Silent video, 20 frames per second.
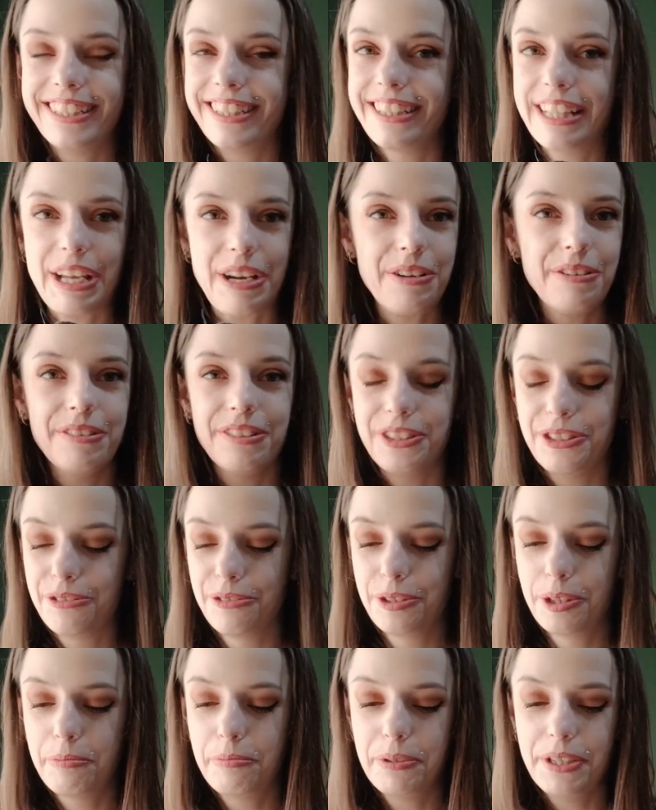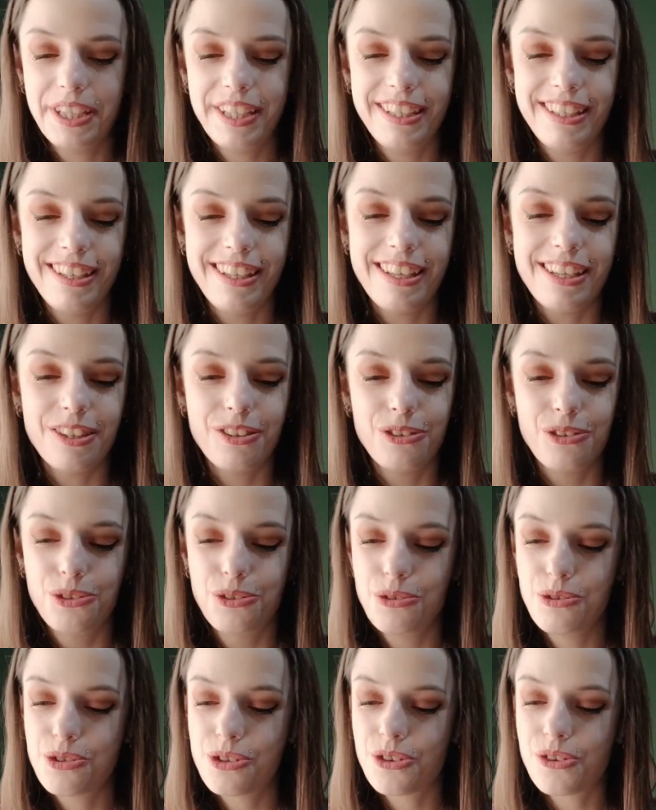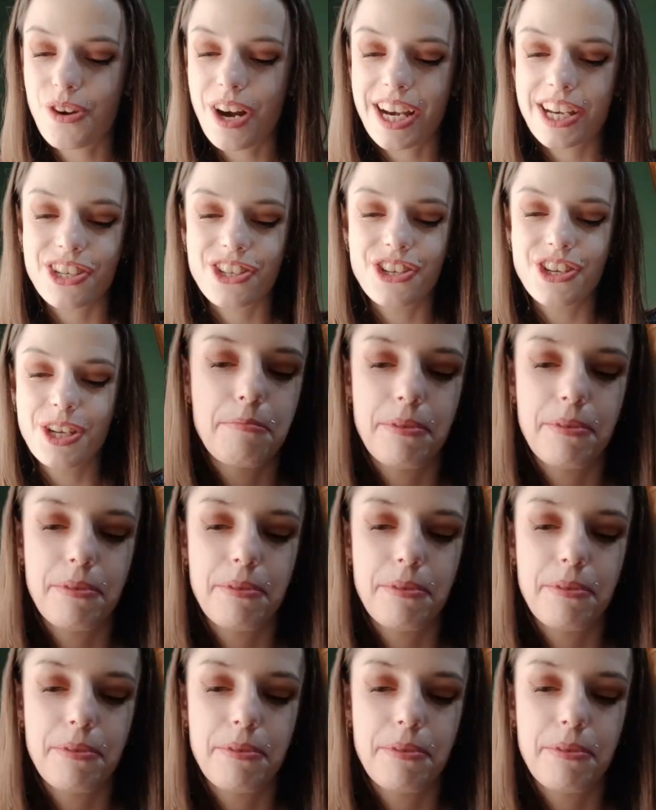No, it would be too scratchy.